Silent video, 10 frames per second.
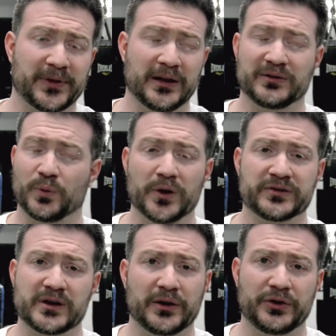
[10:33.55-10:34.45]
and the
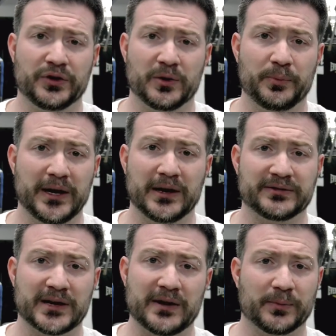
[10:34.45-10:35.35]
worst color you could be in
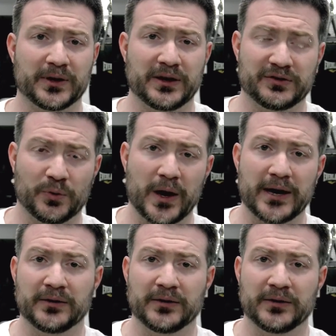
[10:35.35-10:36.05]
aside from condition white,